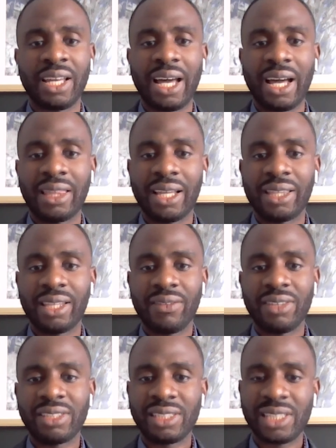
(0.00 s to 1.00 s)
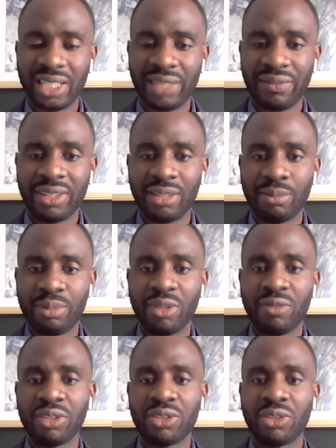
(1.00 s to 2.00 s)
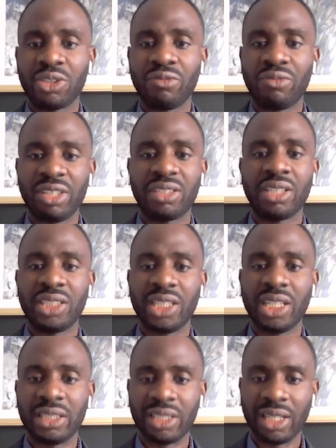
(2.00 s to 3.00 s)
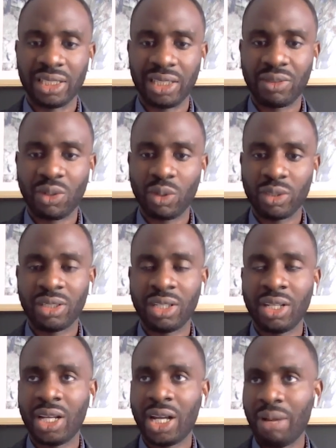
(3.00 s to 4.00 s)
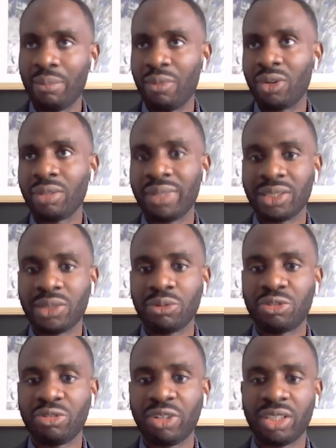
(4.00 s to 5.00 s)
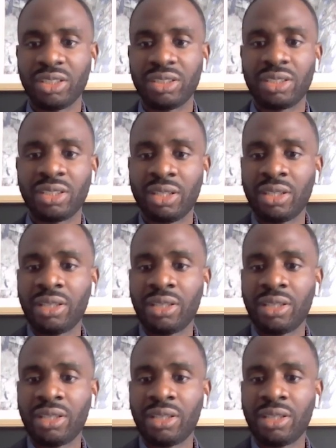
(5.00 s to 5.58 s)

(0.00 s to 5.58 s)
and that there is significant appeal for such a research intensive course among medical trainees.